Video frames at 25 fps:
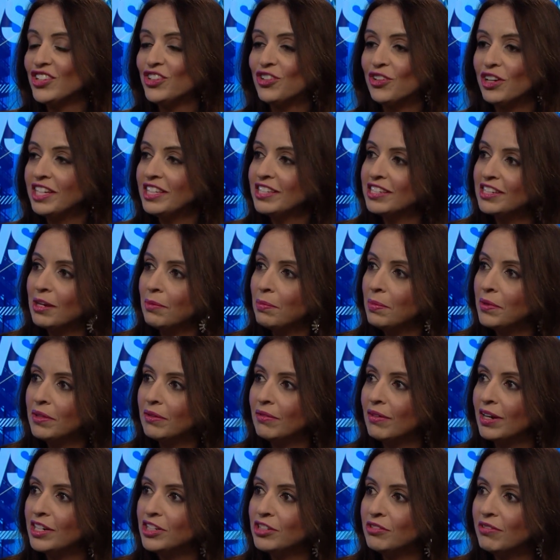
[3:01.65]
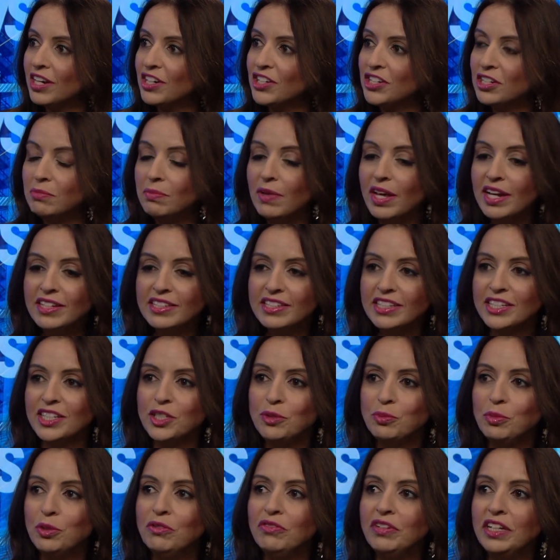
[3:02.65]
a great step in the right yeah. direction. Medicine
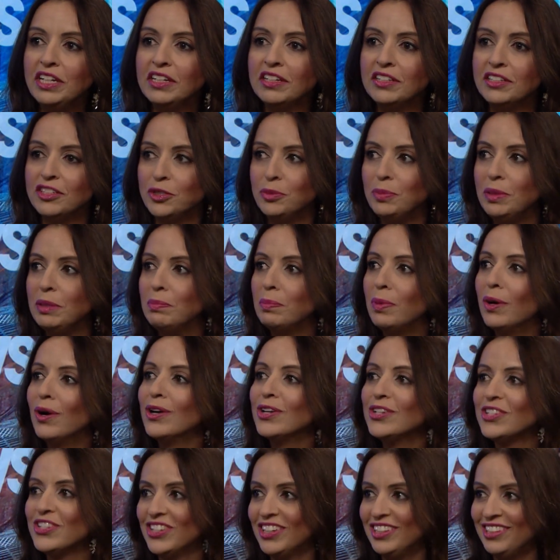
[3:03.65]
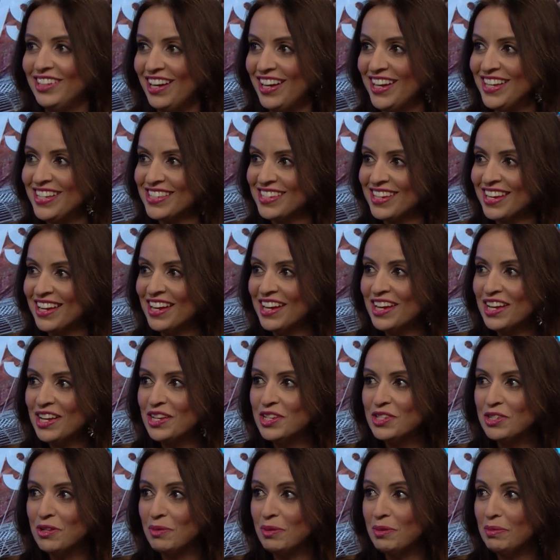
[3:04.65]
is moving to be personalized,
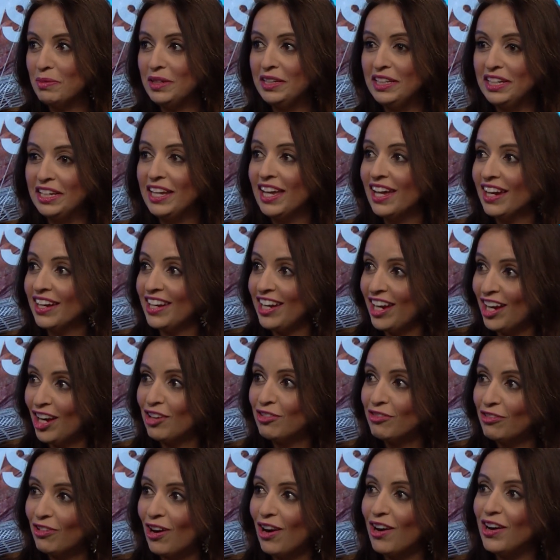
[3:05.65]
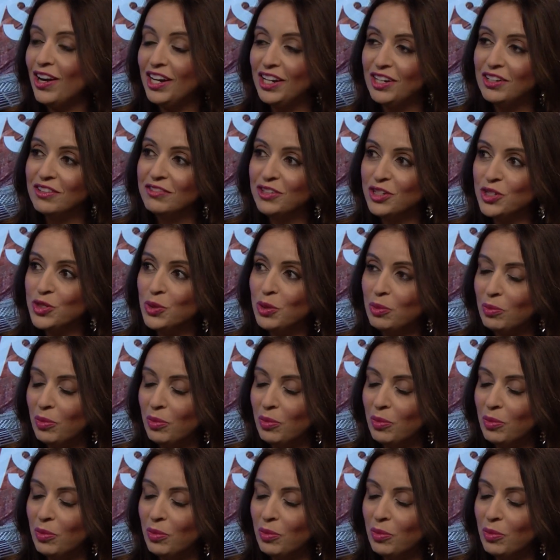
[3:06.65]
so we really get care for our individual